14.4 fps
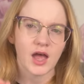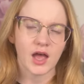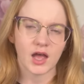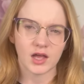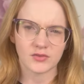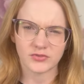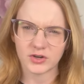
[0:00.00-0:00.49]

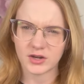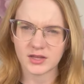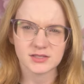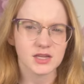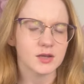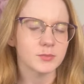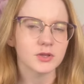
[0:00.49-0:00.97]
uh,
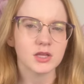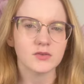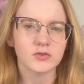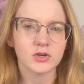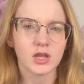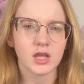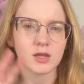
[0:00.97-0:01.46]
Farnese, I believe
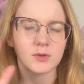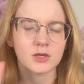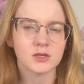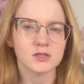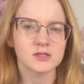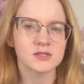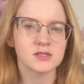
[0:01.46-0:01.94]
her name
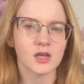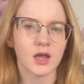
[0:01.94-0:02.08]
is.